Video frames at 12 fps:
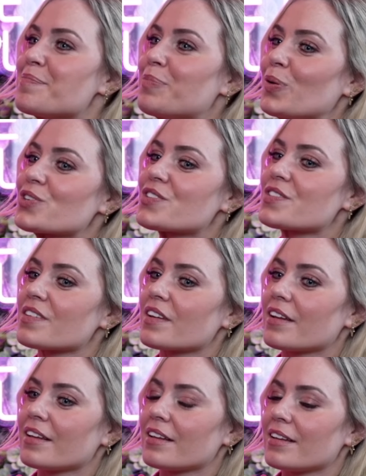But
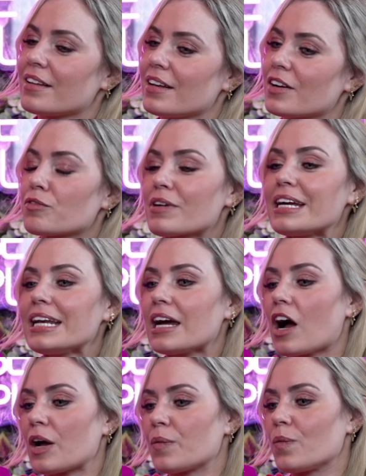like really,
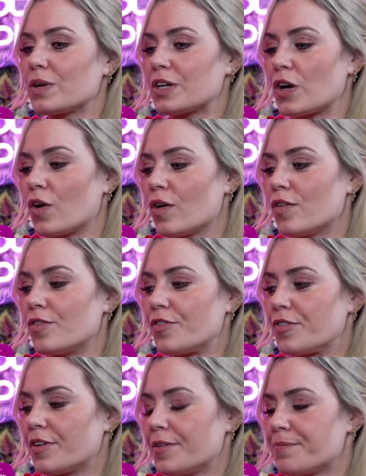I would
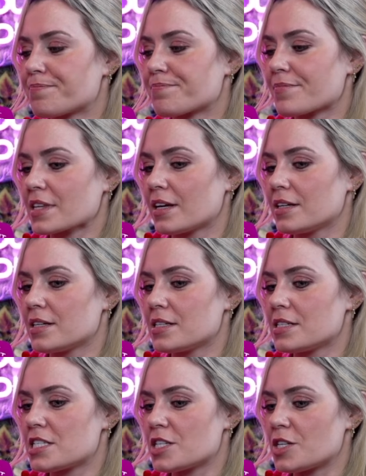love
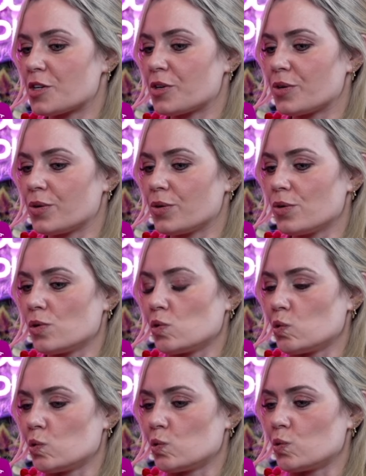
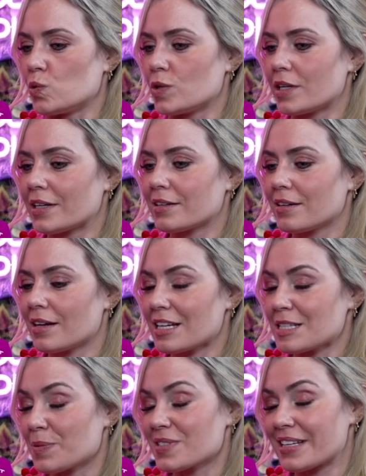to, I
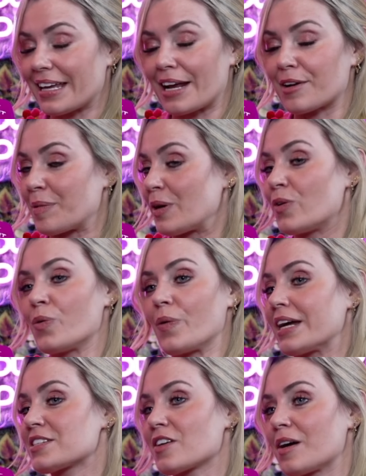suppose, get out of my own
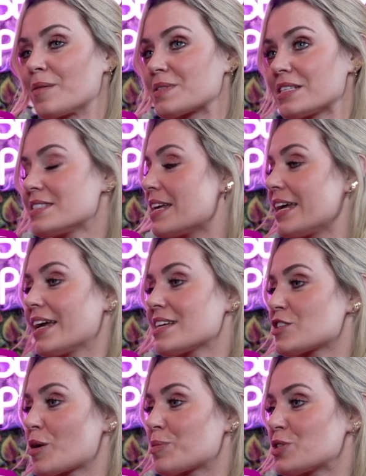way at times and say
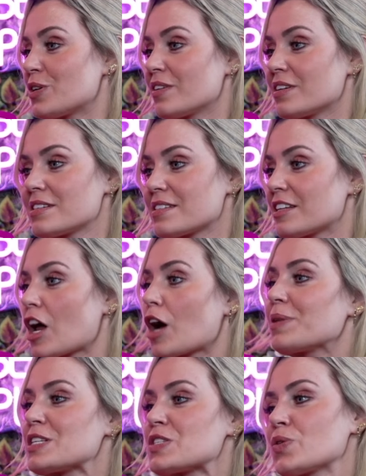yes to opportunities and not
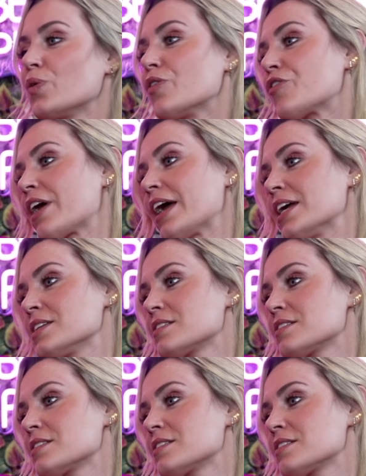be so afraid